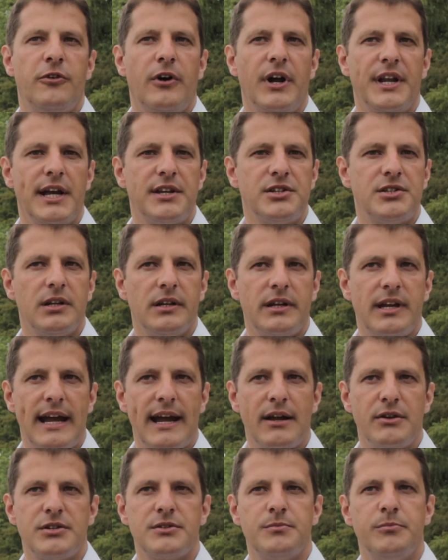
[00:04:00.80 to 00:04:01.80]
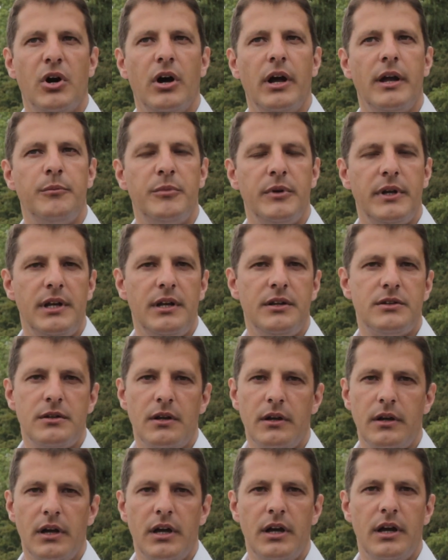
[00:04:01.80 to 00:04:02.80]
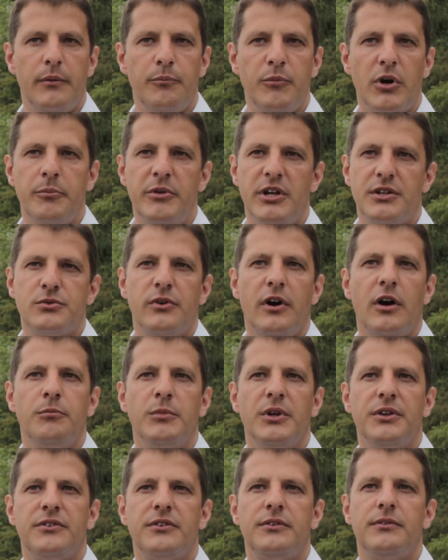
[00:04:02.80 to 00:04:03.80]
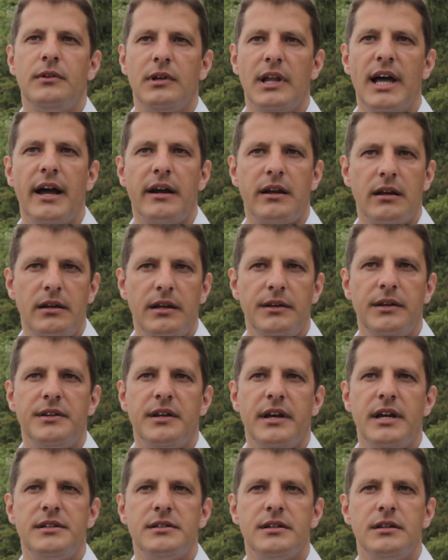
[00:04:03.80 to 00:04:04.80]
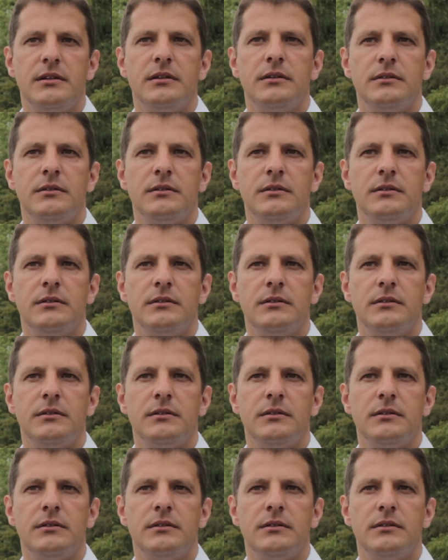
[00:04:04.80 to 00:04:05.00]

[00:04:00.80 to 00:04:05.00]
financial accounts might be a 12-month lag in the data.